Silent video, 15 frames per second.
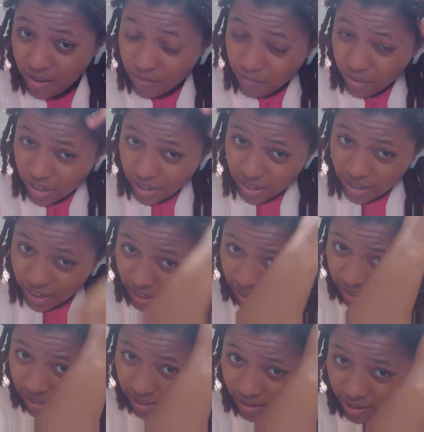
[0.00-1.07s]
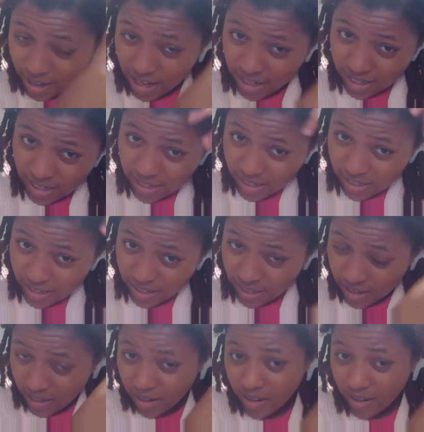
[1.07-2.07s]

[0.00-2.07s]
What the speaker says: But yes, so I just